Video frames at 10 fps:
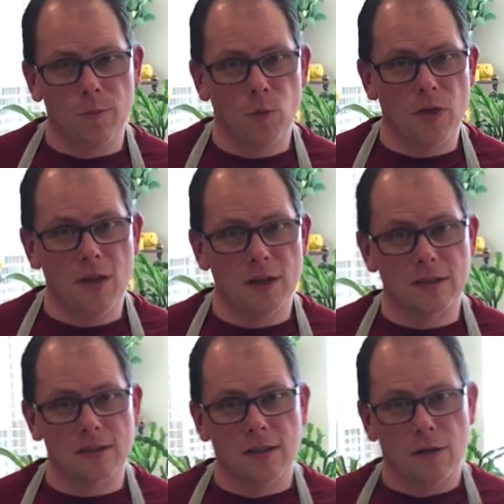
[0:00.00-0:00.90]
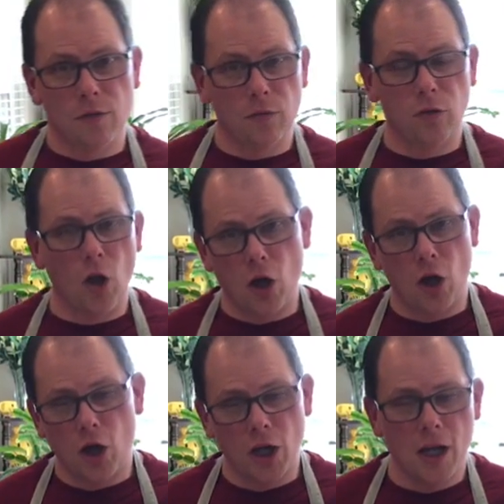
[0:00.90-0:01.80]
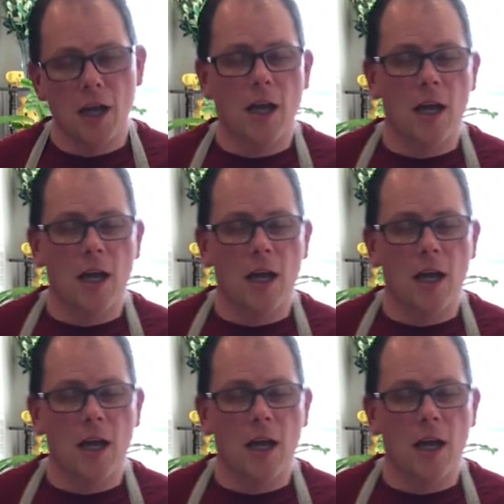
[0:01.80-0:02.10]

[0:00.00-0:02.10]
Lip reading: with this vlog.